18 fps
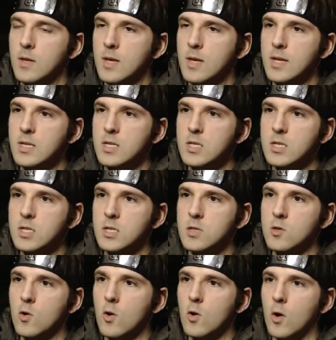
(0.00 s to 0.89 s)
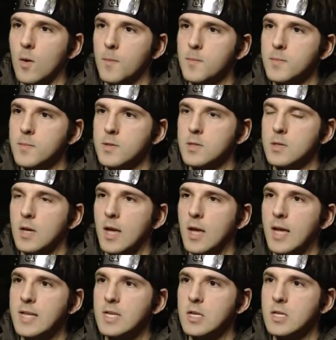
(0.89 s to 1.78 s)
it just stops?
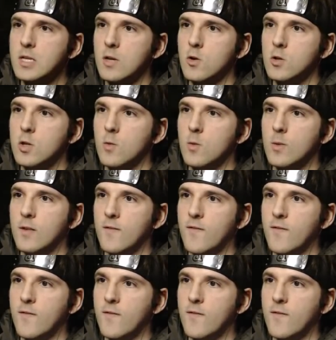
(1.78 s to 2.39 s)
Is it because I've got to do it when the